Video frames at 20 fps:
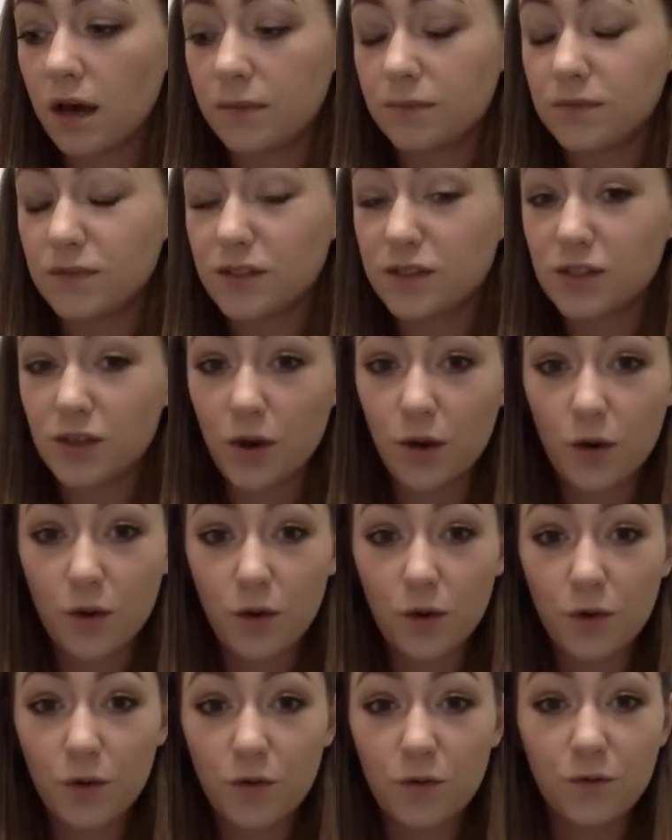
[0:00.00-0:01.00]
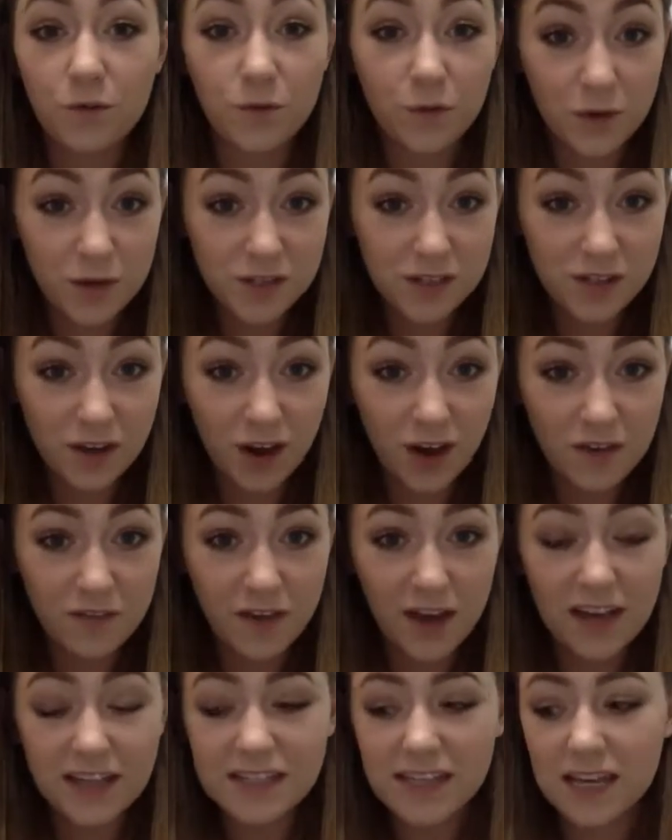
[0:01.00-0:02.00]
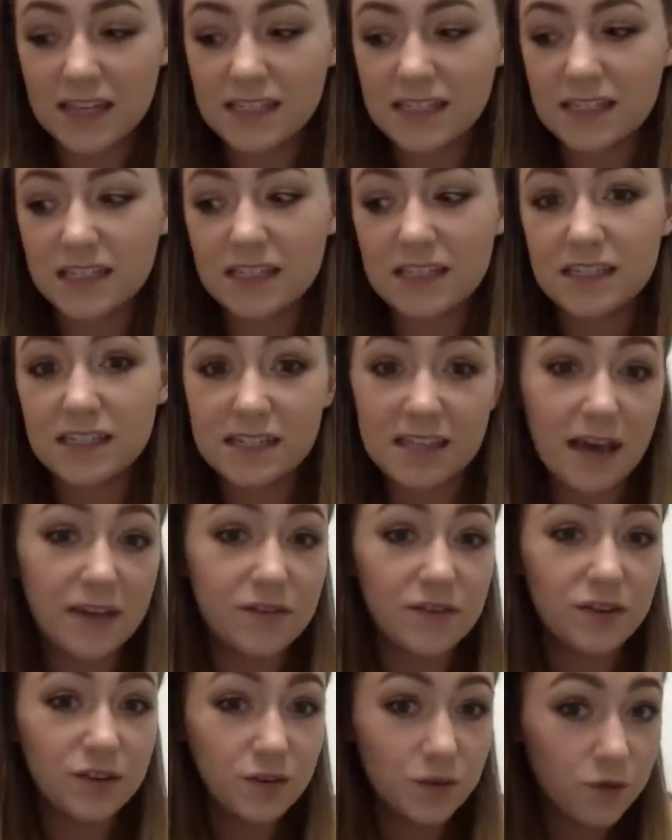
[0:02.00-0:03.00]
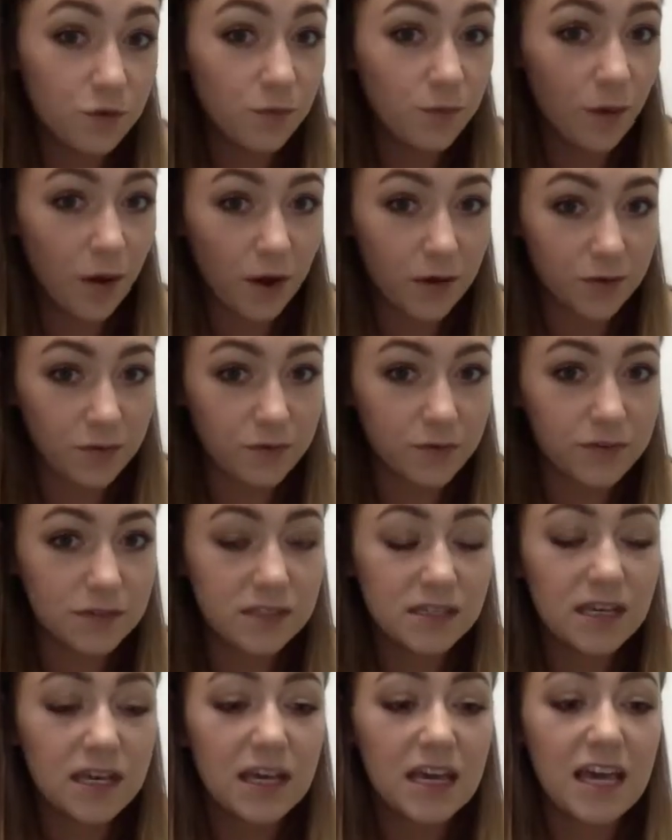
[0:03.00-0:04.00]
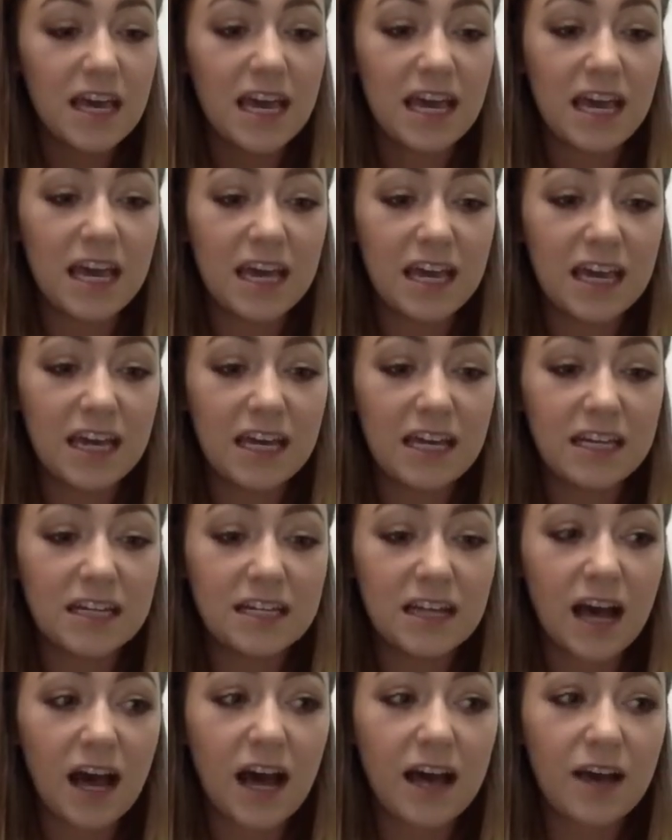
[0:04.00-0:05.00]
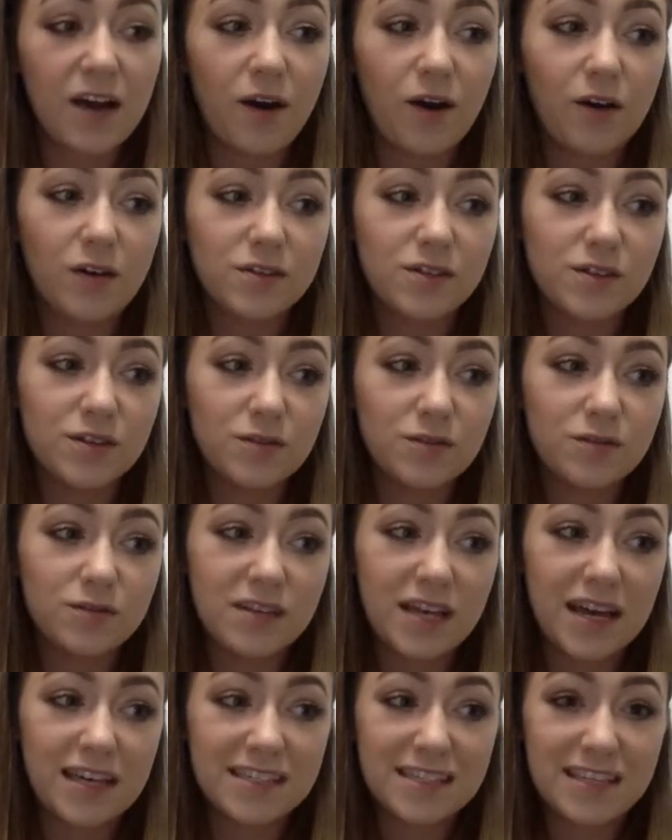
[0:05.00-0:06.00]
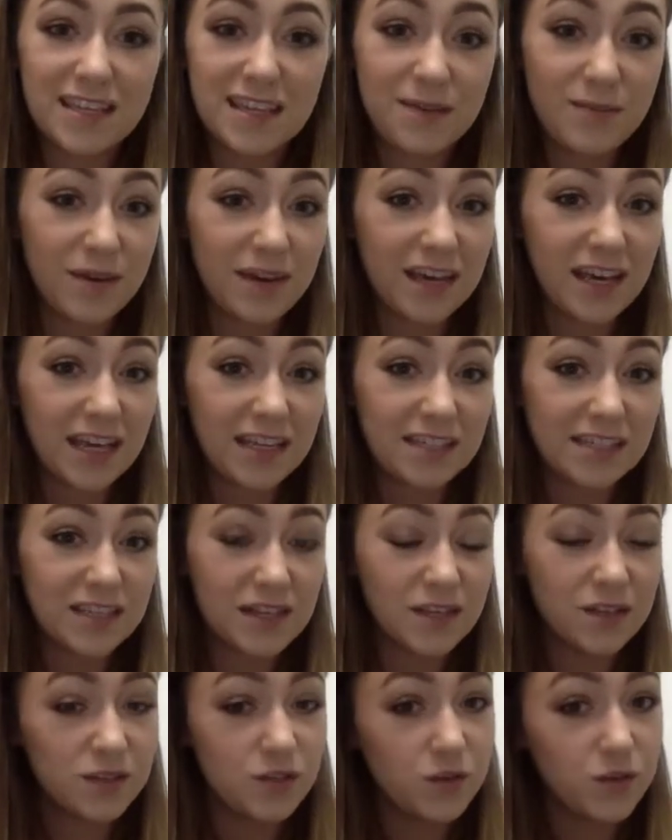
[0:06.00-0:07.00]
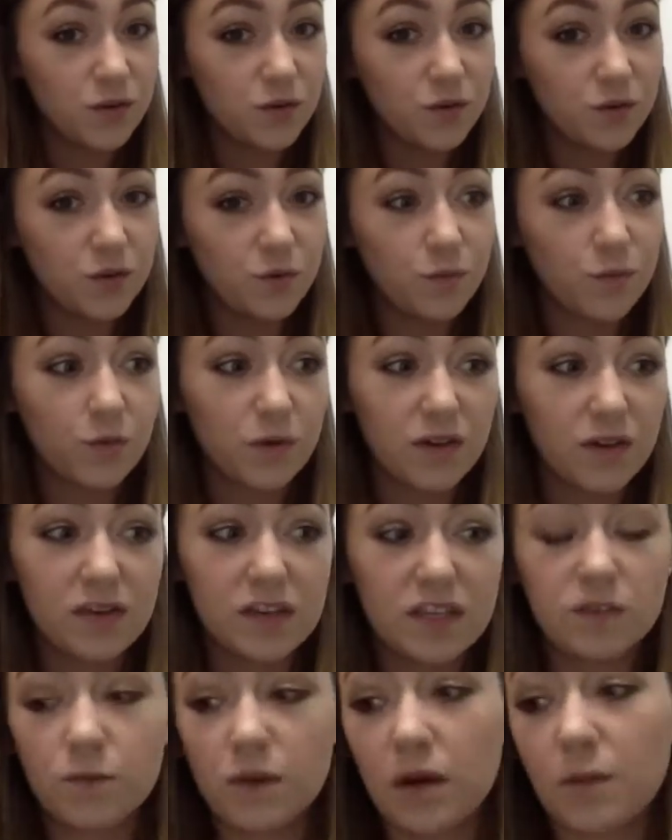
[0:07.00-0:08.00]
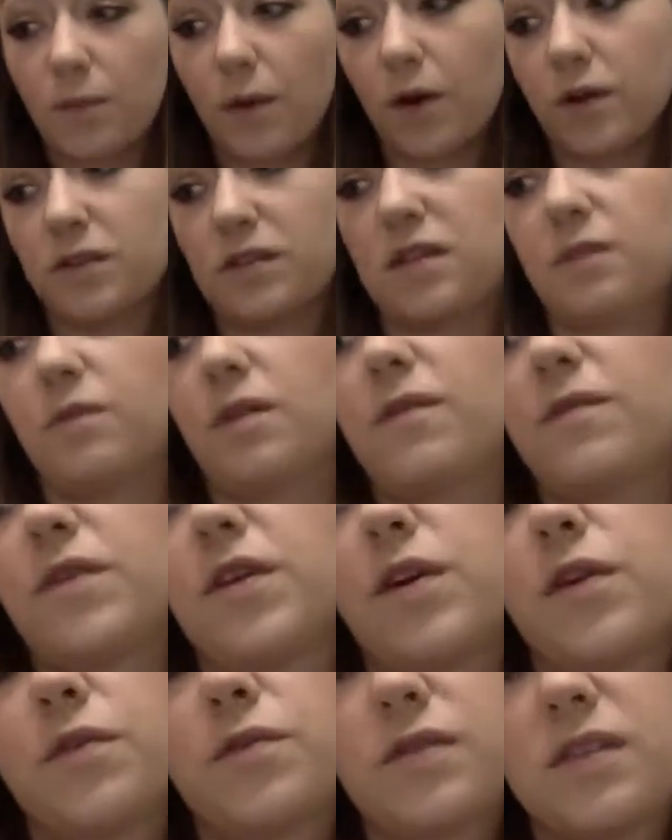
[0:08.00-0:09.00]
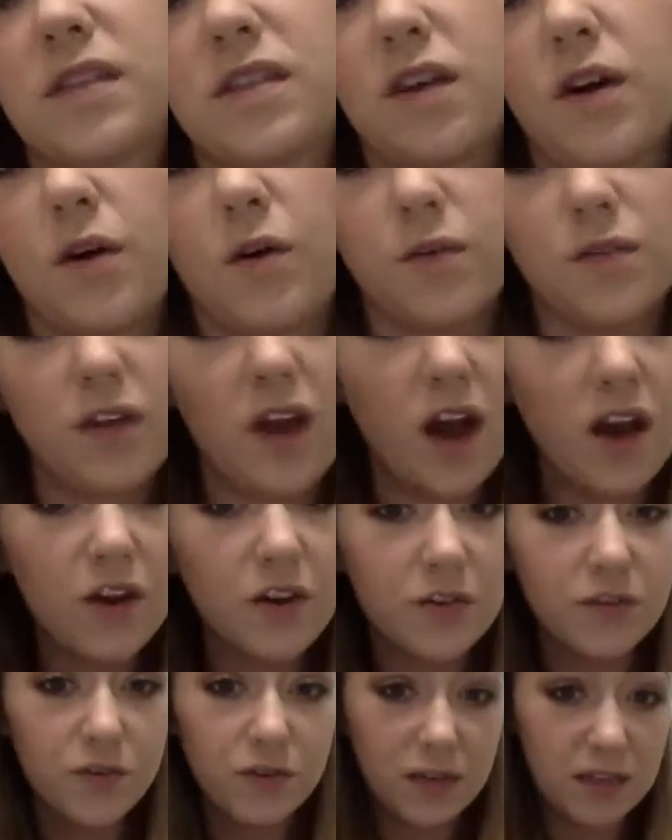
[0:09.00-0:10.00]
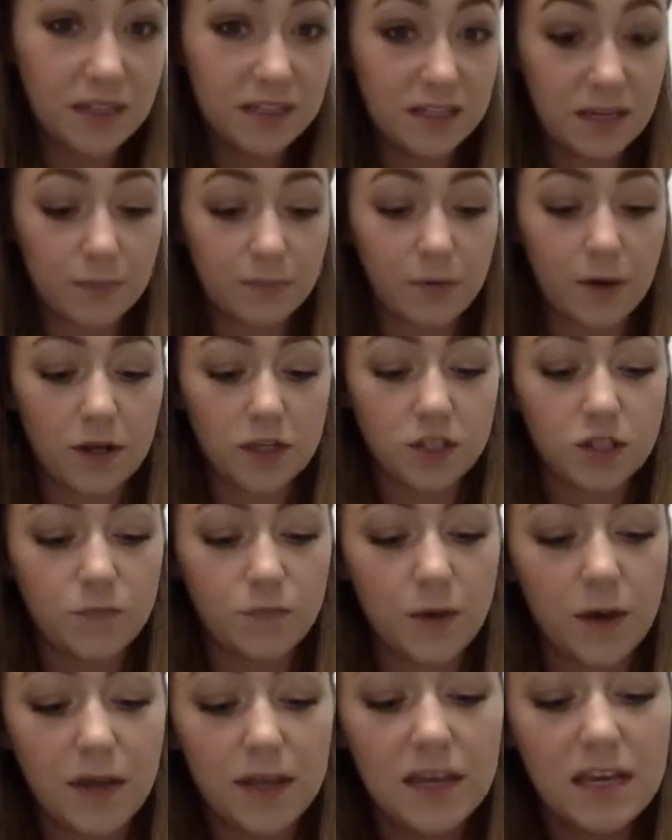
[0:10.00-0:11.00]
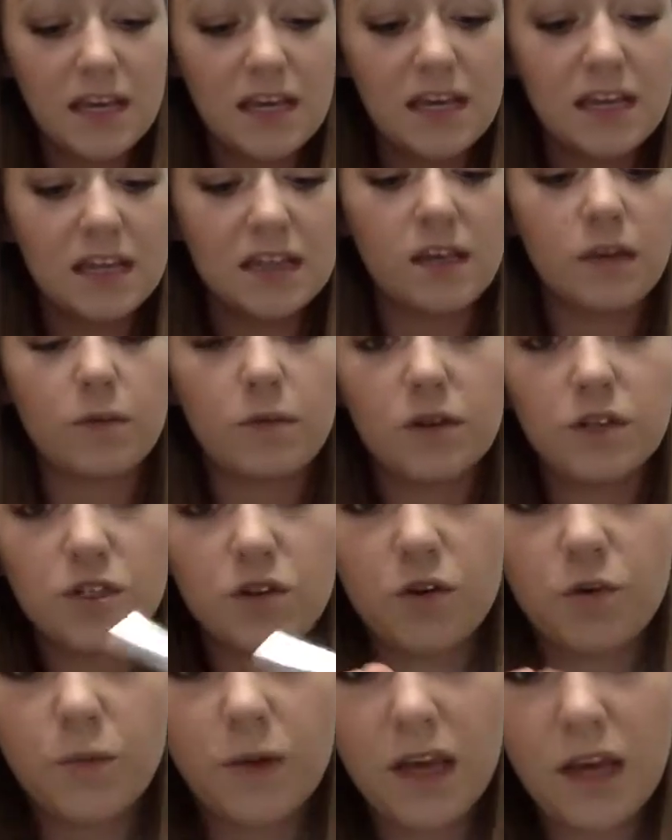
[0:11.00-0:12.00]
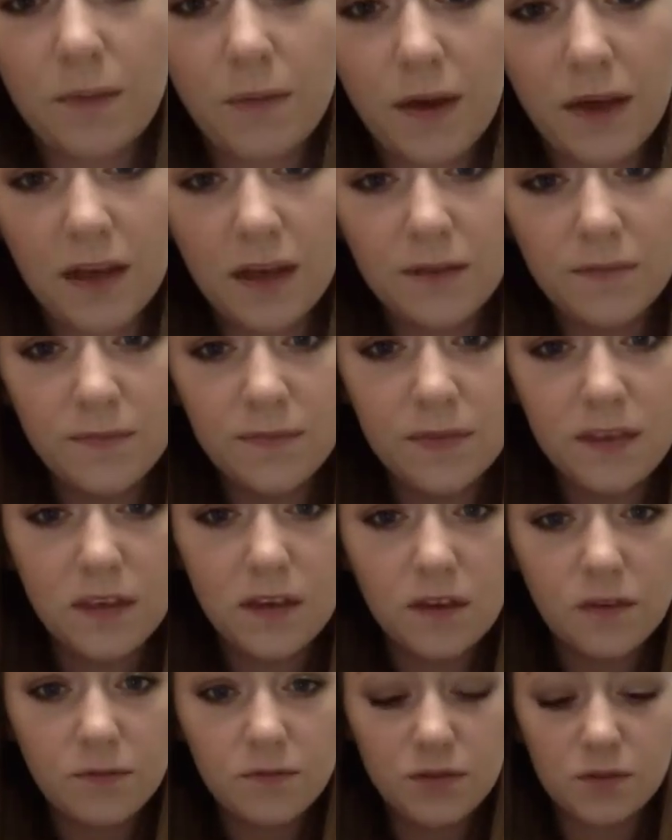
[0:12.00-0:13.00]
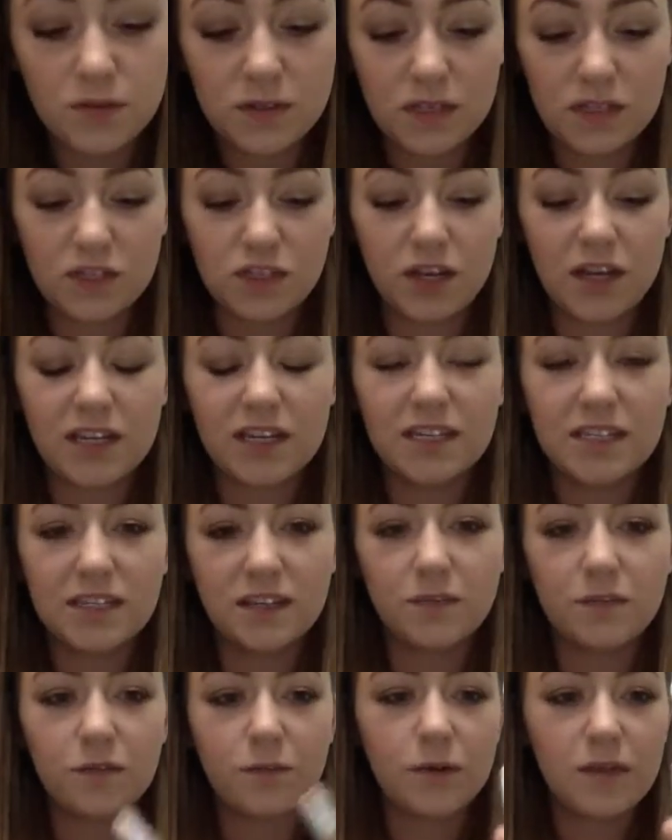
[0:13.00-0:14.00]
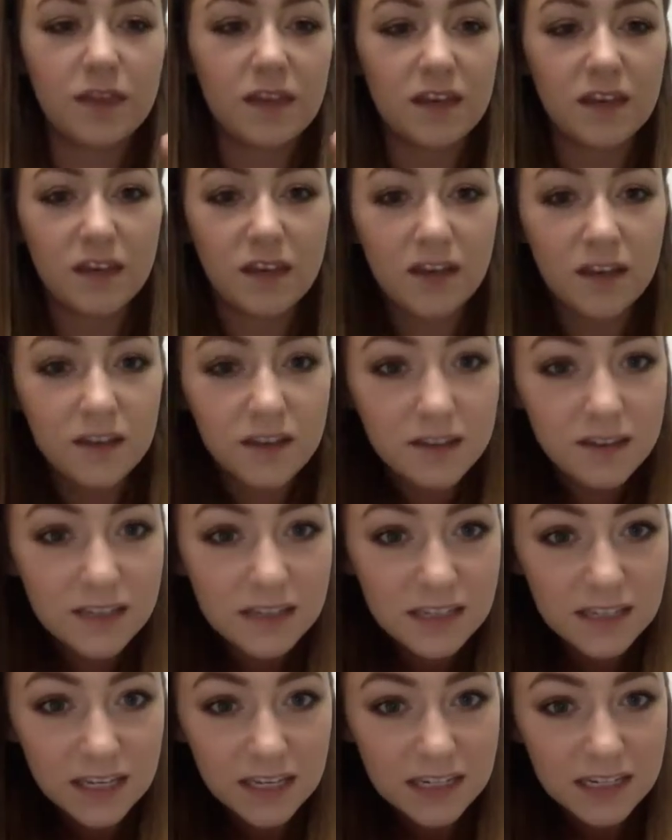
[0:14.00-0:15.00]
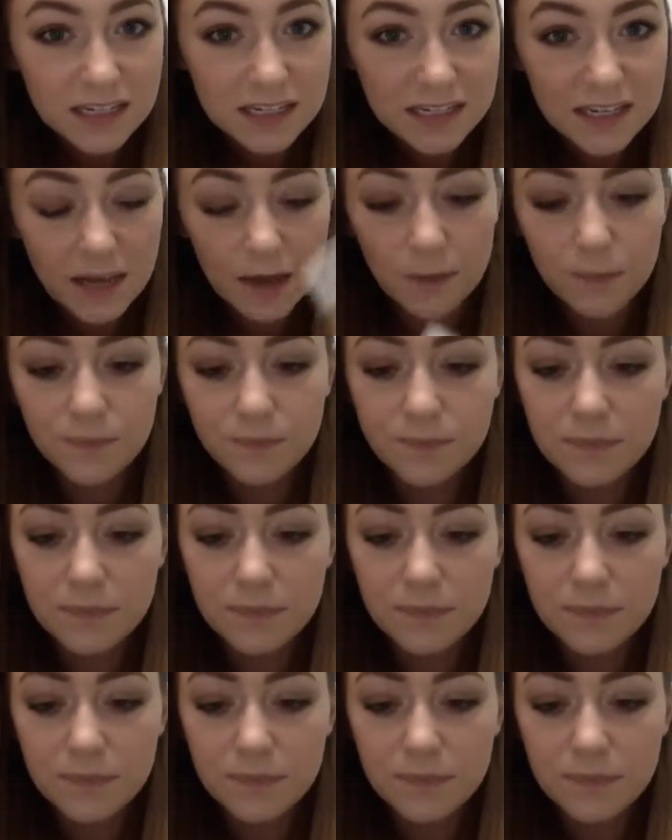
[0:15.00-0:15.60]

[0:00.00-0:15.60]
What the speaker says: So first off, I tested 7 new bottles, and I also tested them against the 2 previous Wink bottles that we've used. So not including the dip brush, but the original Wink pen, which is the shiny silver with the slanted tip,